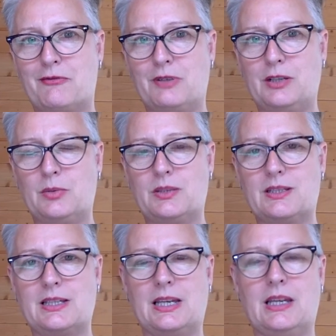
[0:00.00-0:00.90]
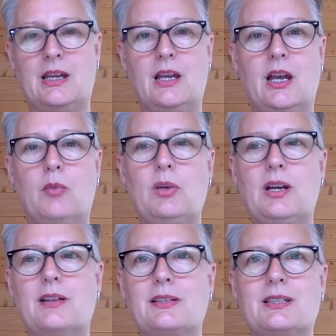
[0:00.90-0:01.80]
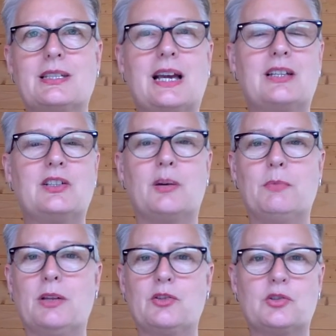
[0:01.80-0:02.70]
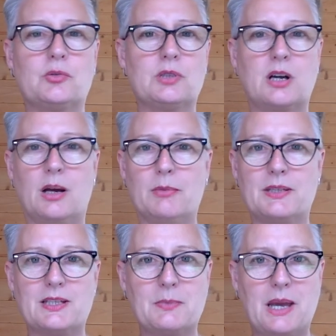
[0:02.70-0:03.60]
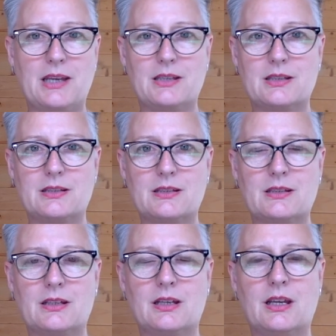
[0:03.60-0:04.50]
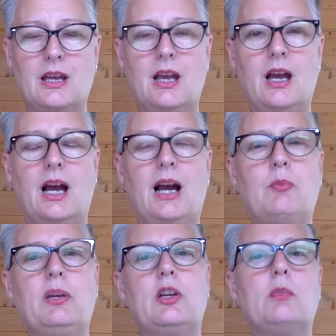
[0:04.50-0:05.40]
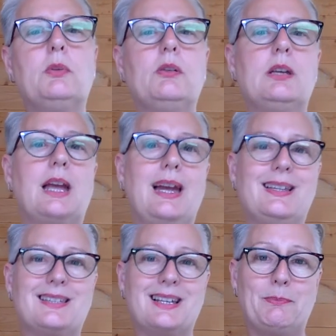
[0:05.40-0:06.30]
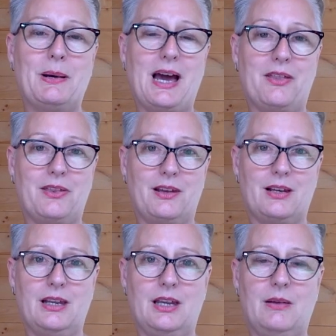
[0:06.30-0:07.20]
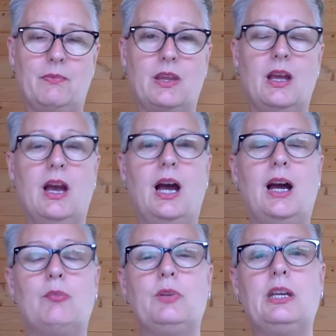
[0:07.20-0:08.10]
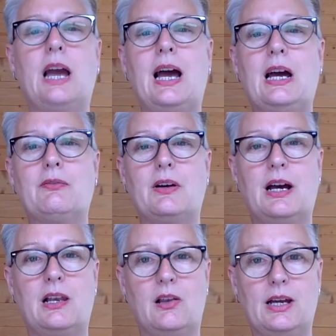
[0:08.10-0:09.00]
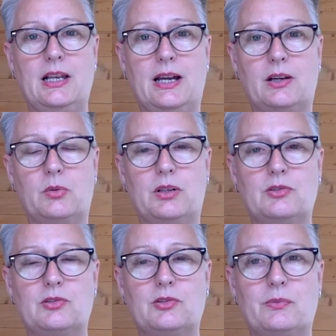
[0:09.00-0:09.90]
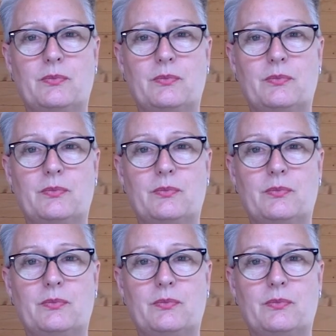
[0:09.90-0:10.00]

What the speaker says: frequency, we understand dimensional time and space, and we communicate telepathically, and we have our light language.